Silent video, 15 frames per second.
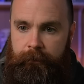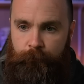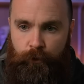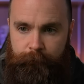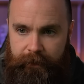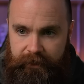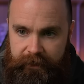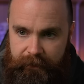There
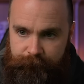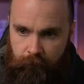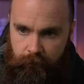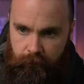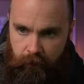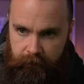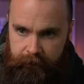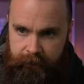will be a
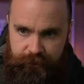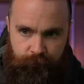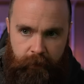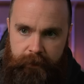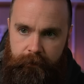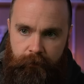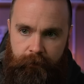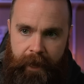default login, it's
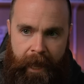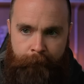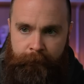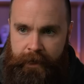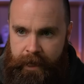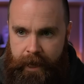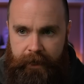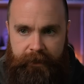right here,
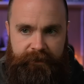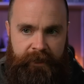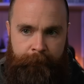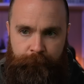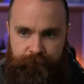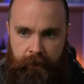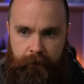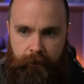admin at
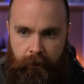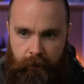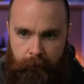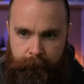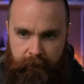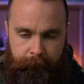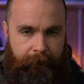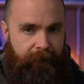
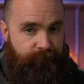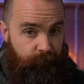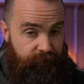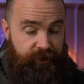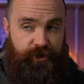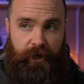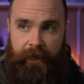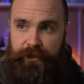example.com, and the
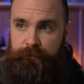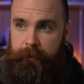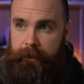password's change